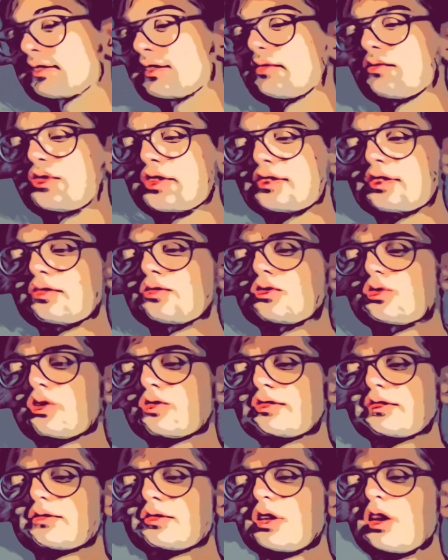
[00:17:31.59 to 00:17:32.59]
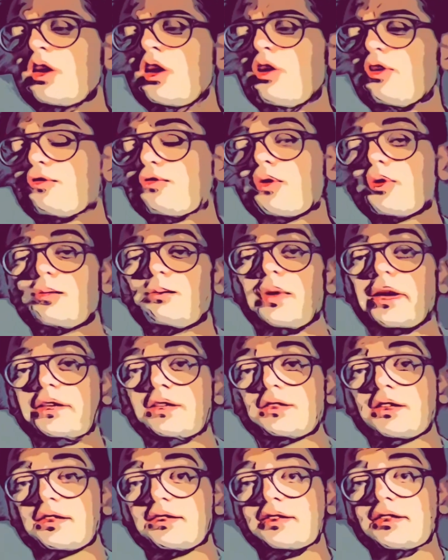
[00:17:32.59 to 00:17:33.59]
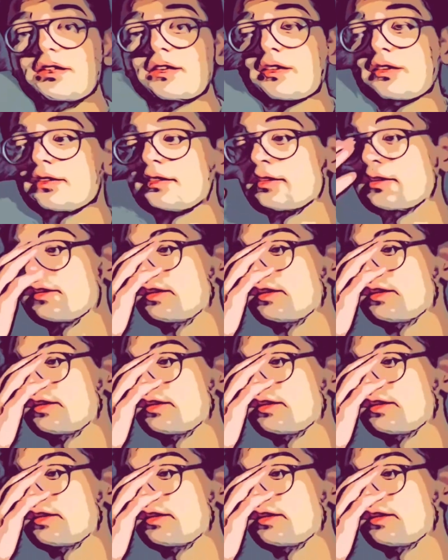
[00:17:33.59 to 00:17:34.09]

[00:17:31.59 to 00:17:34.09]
And Witten wrote for Michael Atiyah.